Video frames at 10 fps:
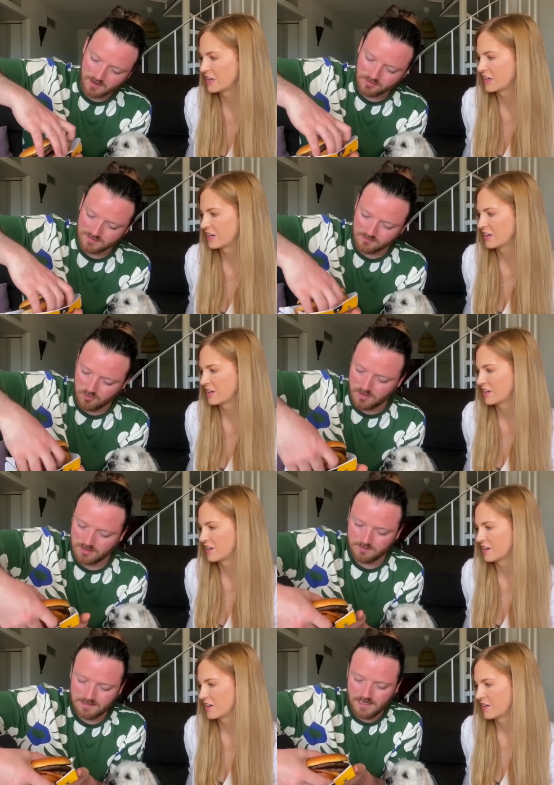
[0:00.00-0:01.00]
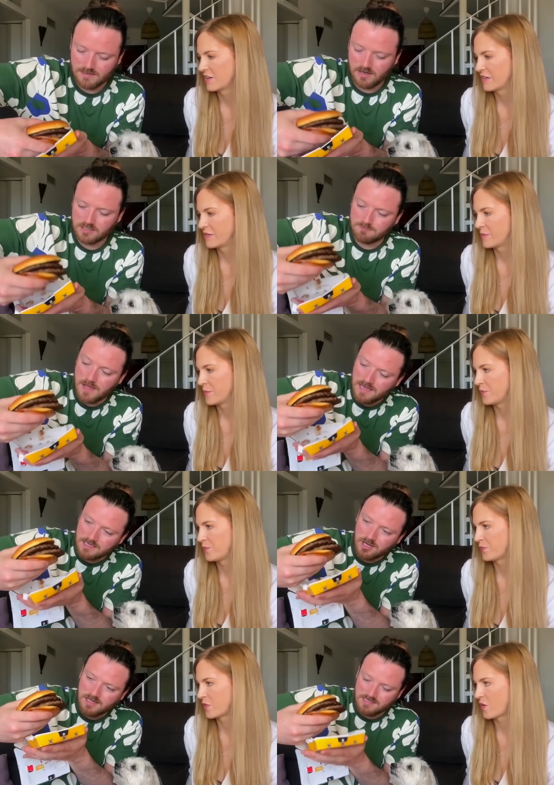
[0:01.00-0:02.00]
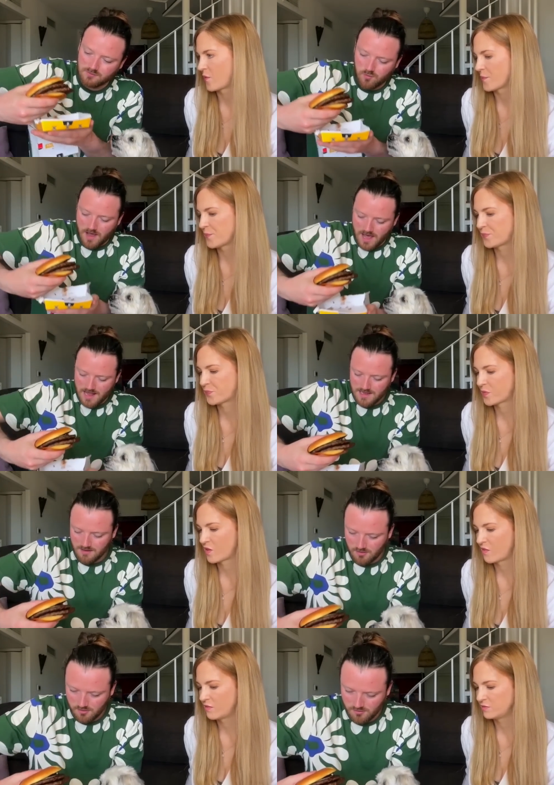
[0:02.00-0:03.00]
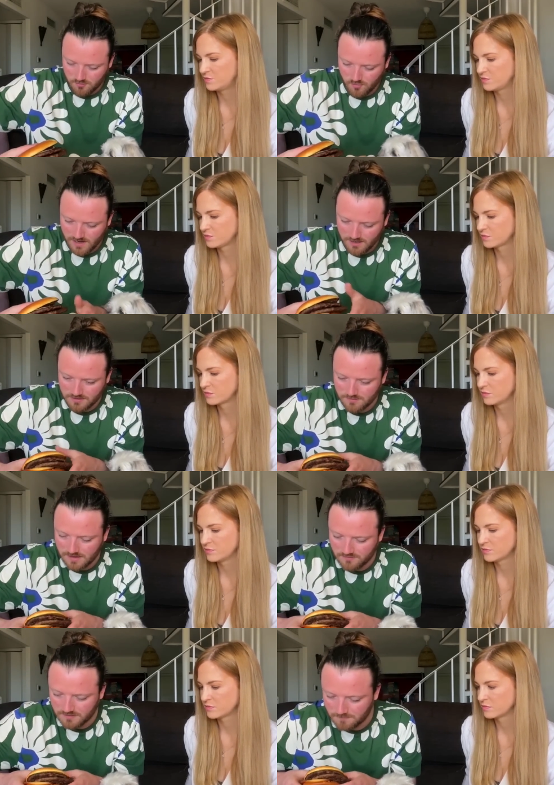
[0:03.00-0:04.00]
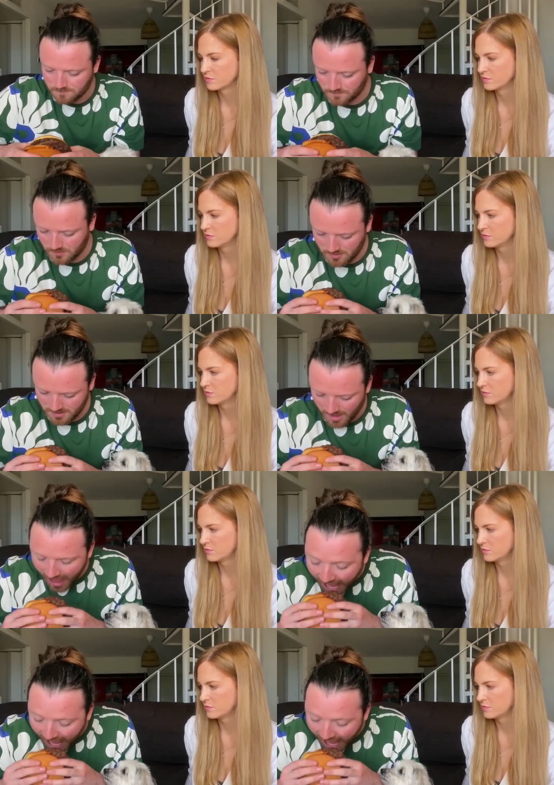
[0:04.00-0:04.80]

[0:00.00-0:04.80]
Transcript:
Speaker 1: I don't even know where to begin. And there's bacon on it as well. Oh wow, I mean a bit, right.